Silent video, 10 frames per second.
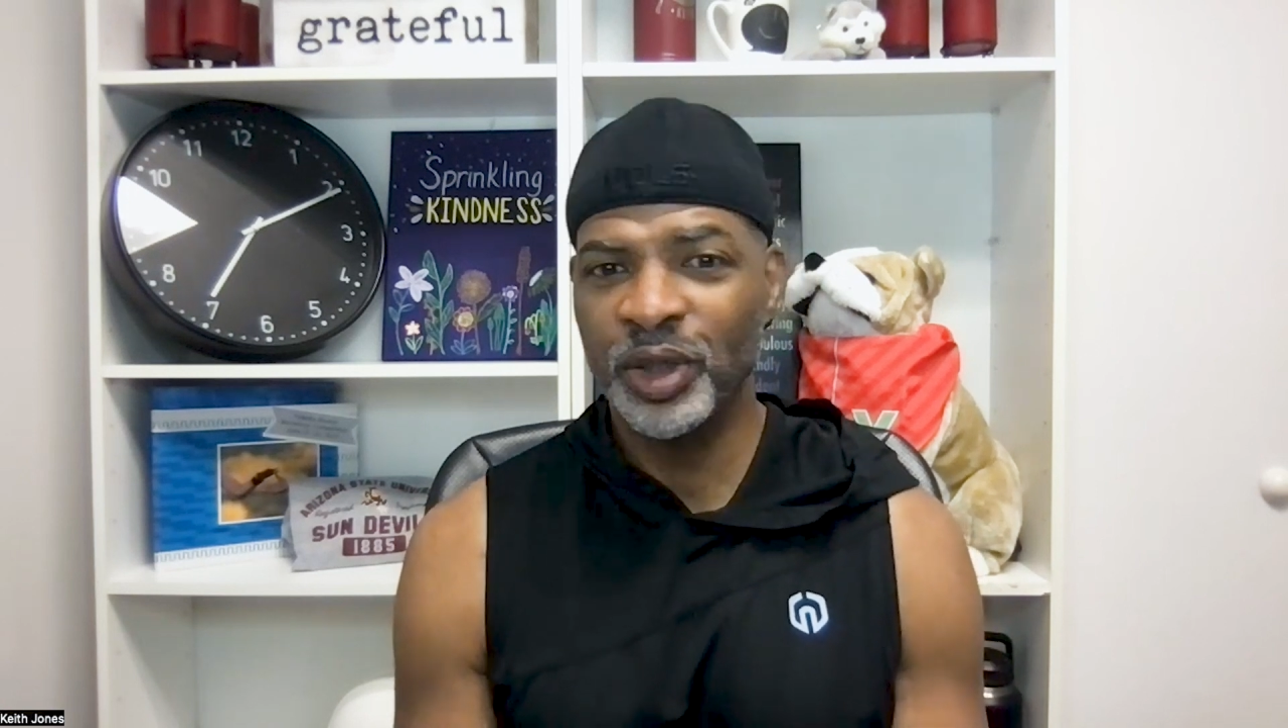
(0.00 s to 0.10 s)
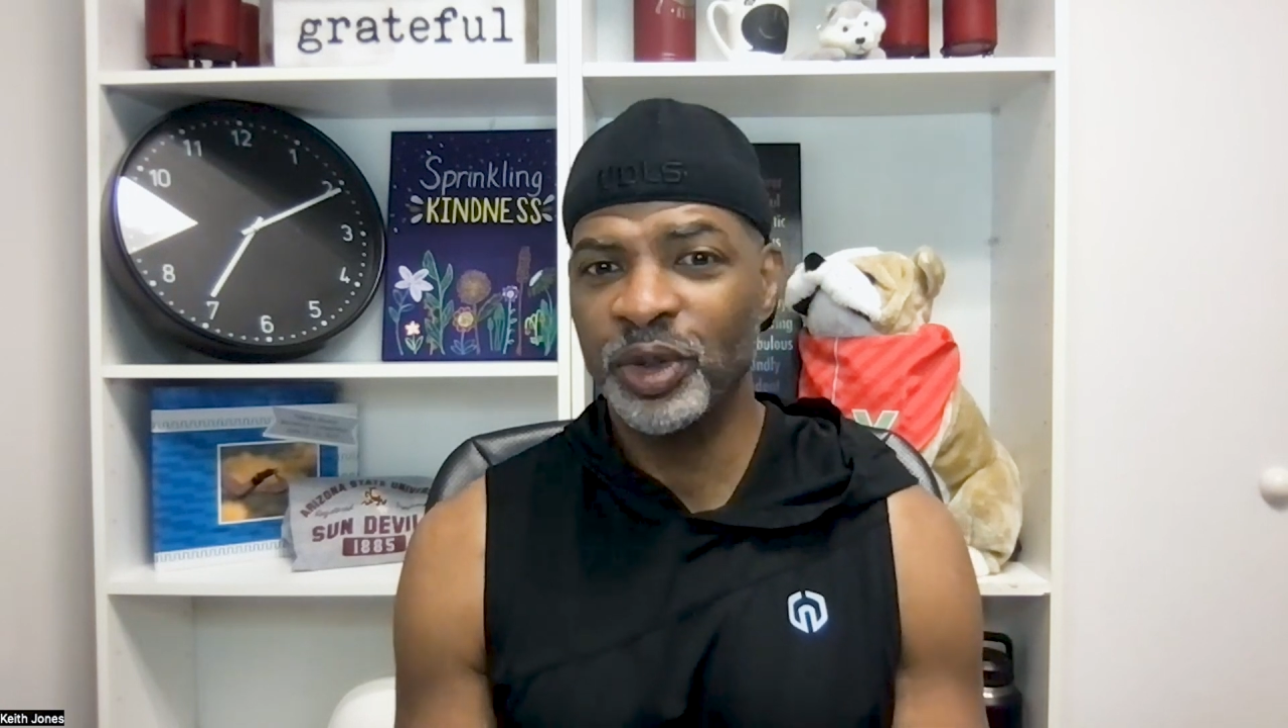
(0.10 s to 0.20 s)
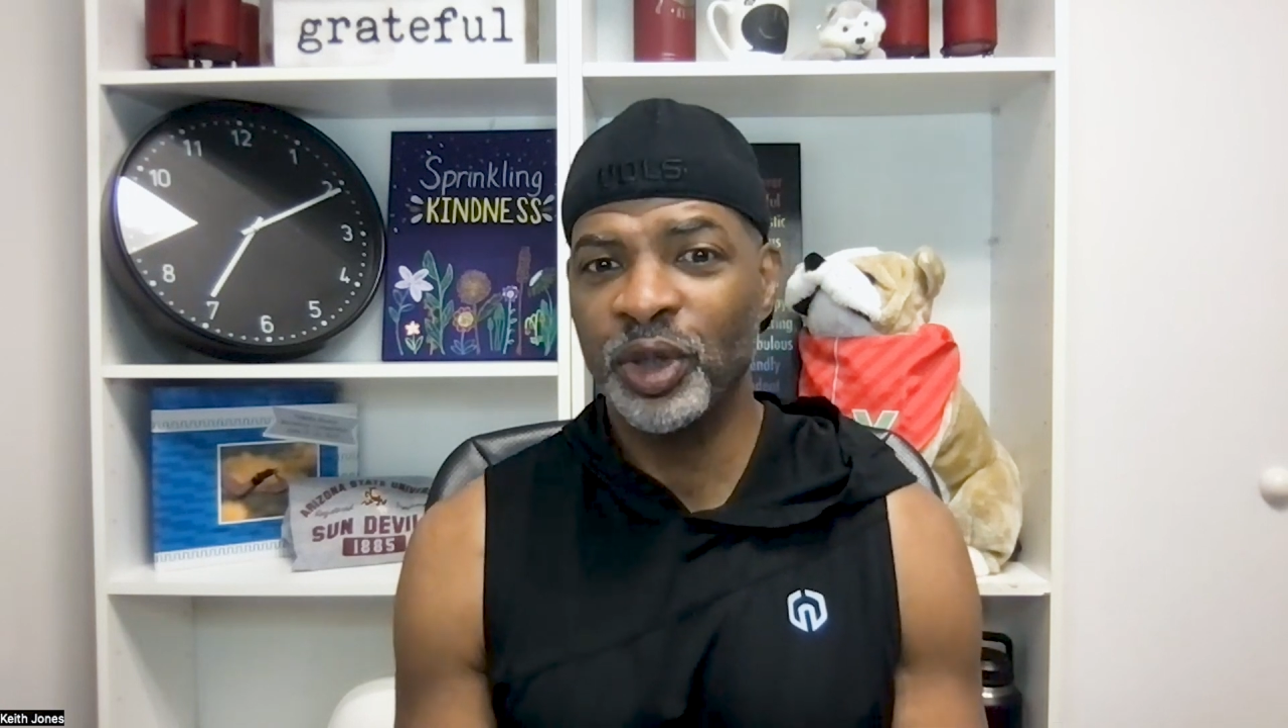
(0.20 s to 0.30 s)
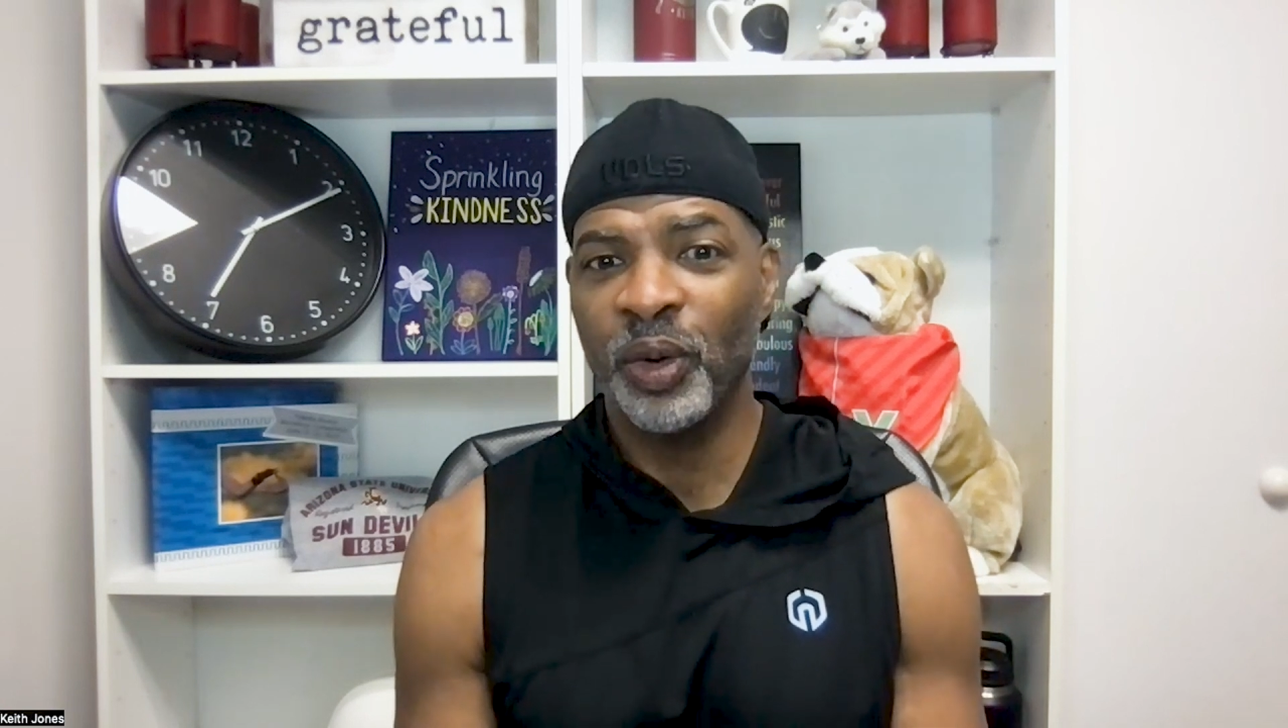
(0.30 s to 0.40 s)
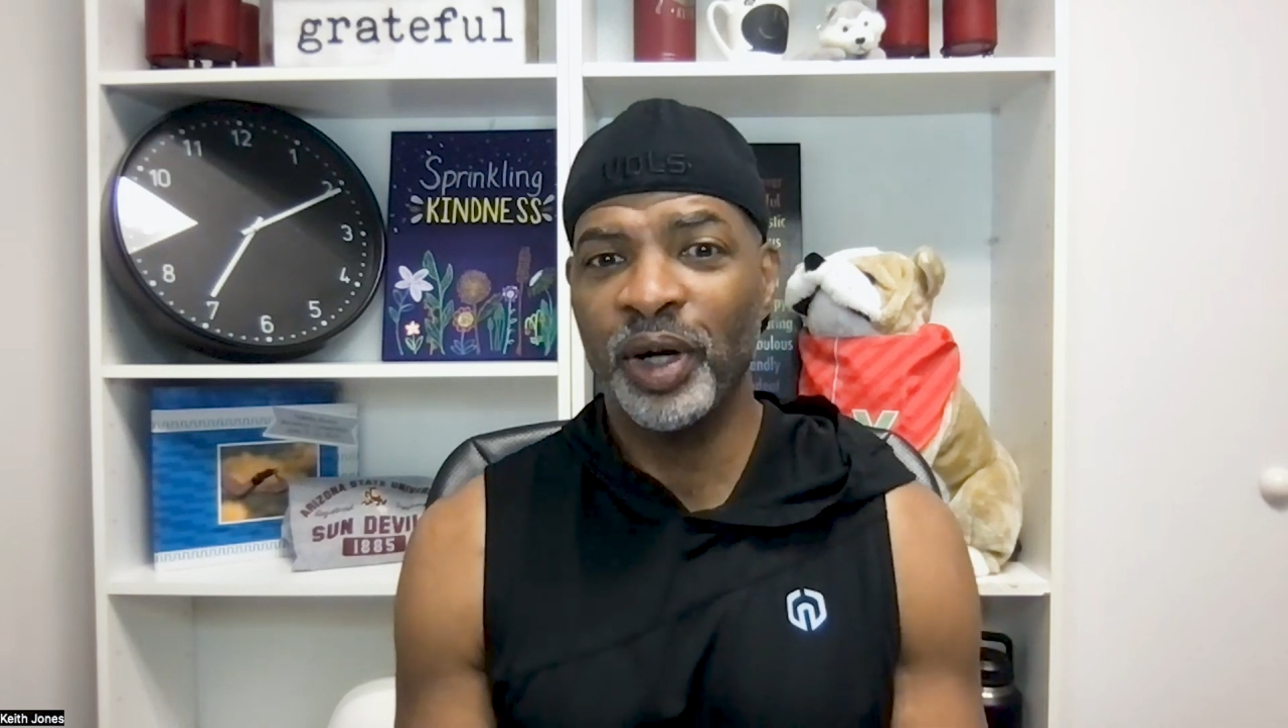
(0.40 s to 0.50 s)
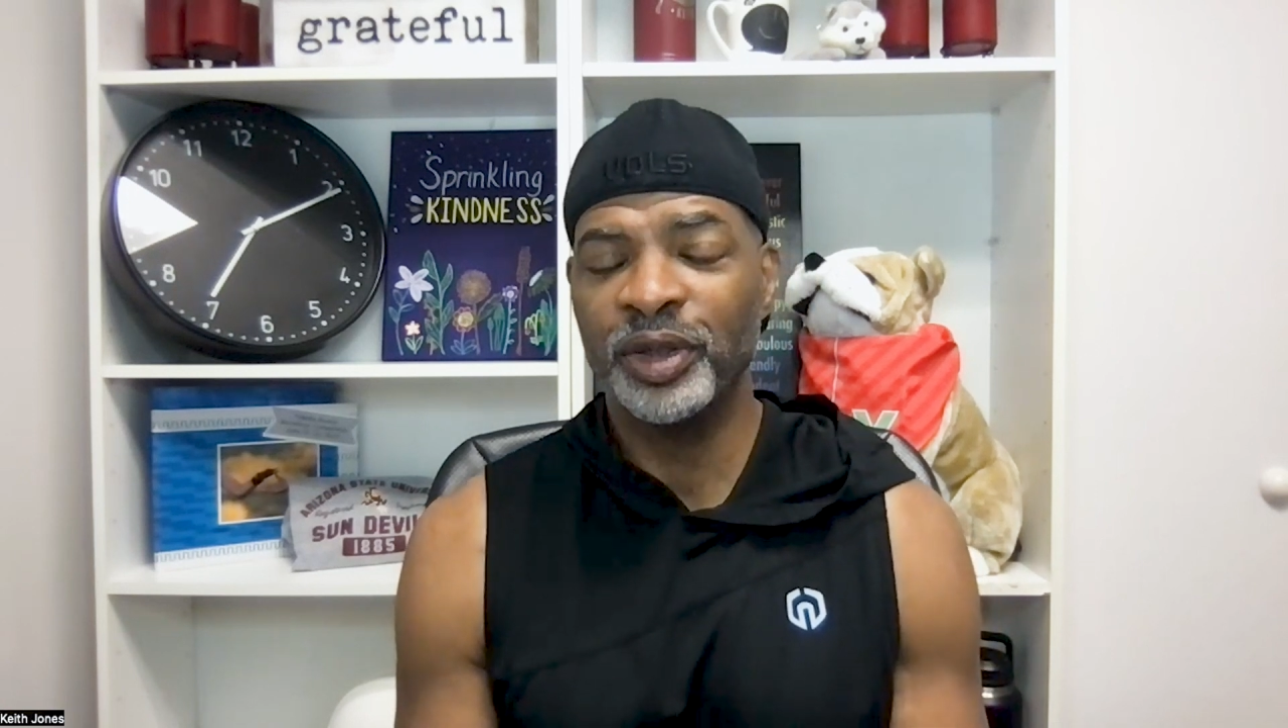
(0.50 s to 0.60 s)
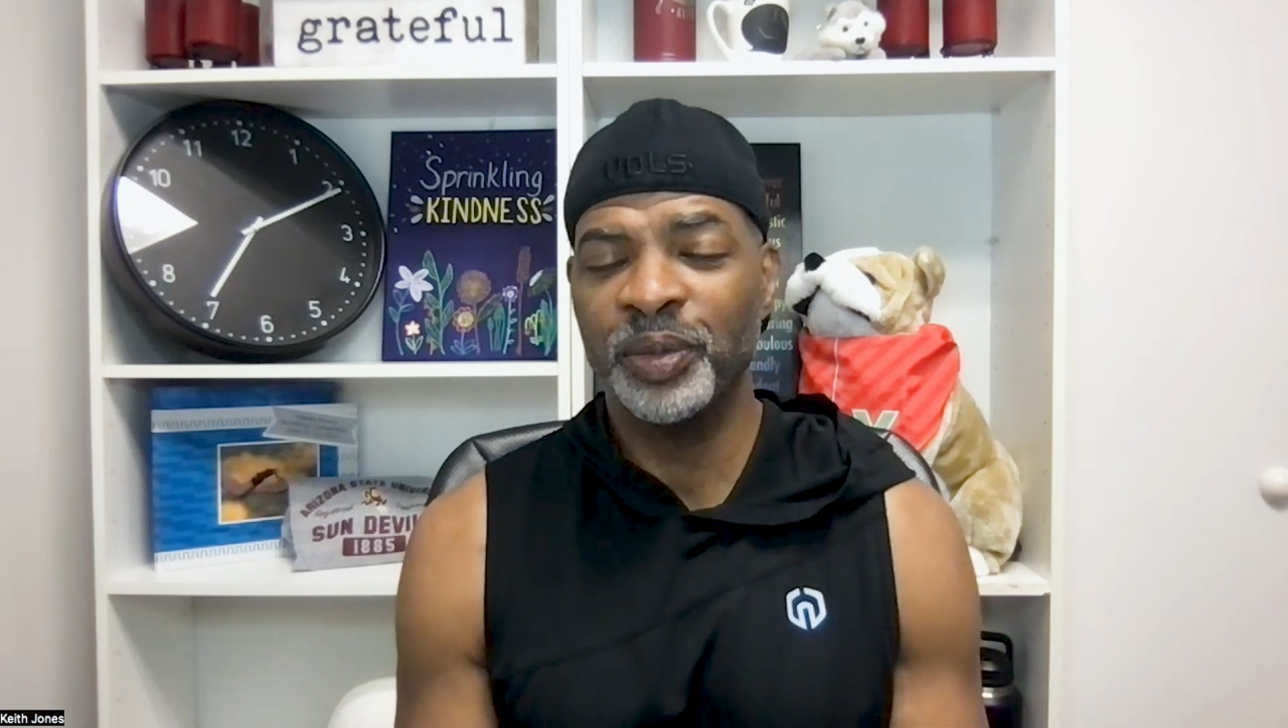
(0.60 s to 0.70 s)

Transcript: there's nowhere else